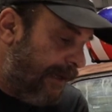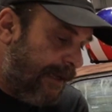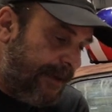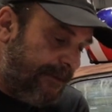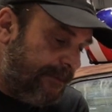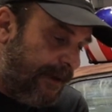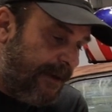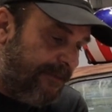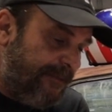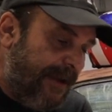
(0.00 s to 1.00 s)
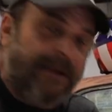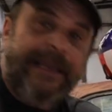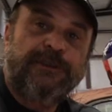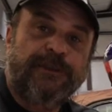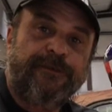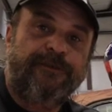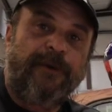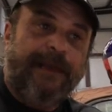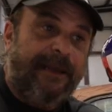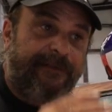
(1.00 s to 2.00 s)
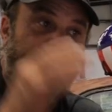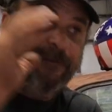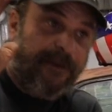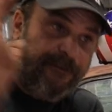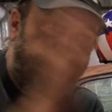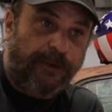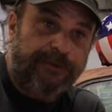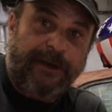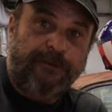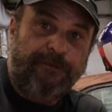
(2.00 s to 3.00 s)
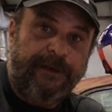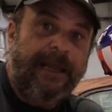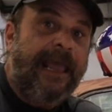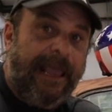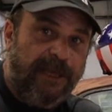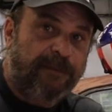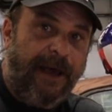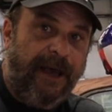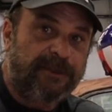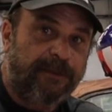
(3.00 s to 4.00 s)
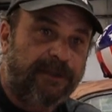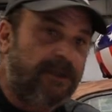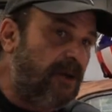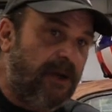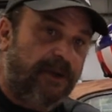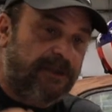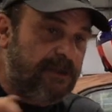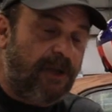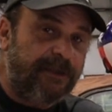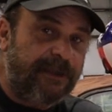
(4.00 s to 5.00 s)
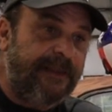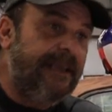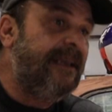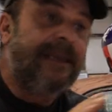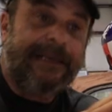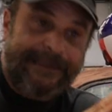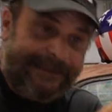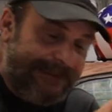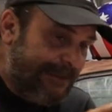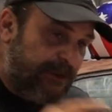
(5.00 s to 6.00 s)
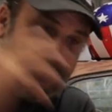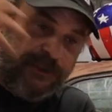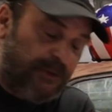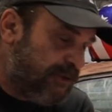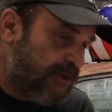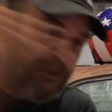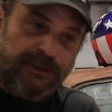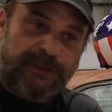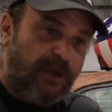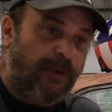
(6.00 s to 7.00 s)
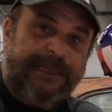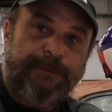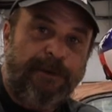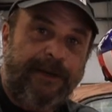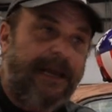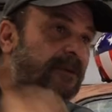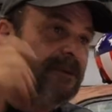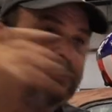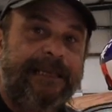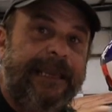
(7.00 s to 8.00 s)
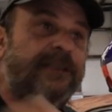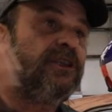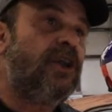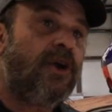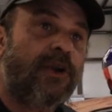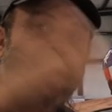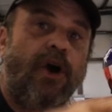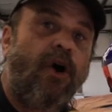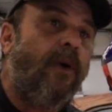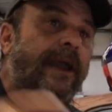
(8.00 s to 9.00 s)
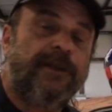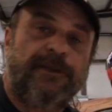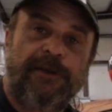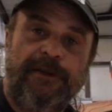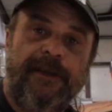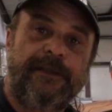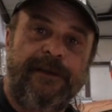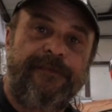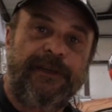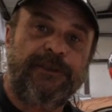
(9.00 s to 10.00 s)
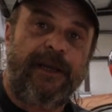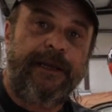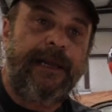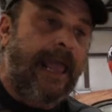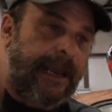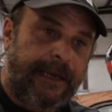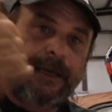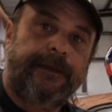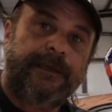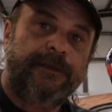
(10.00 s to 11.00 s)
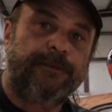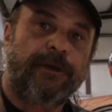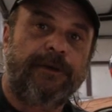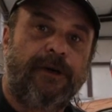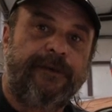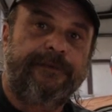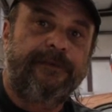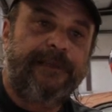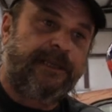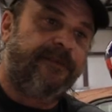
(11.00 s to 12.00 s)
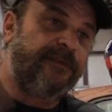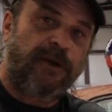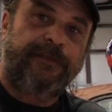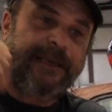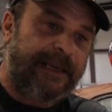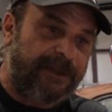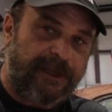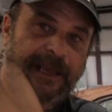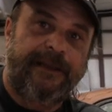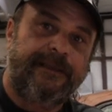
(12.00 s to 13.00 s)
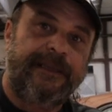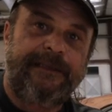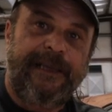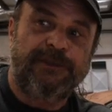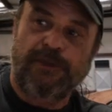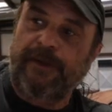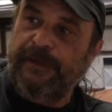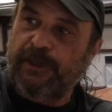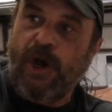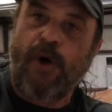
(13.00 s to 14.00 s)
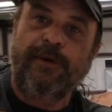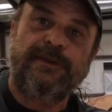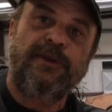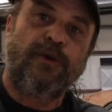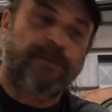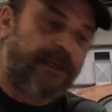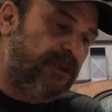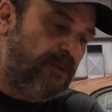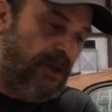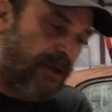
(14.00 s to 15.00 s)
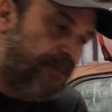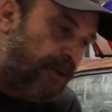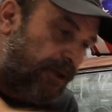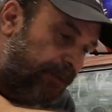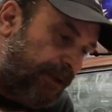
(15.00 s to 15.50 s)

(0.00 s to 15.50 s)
uh, uh, variation from that, that, that, full throttle run as possible. So, you know, start the thing, do, do just a quickie burnout stage, go, and as soon as you get to the finish line, click the motor off. Take your foot off the gas and click the engine off and coast to a place where you can pull the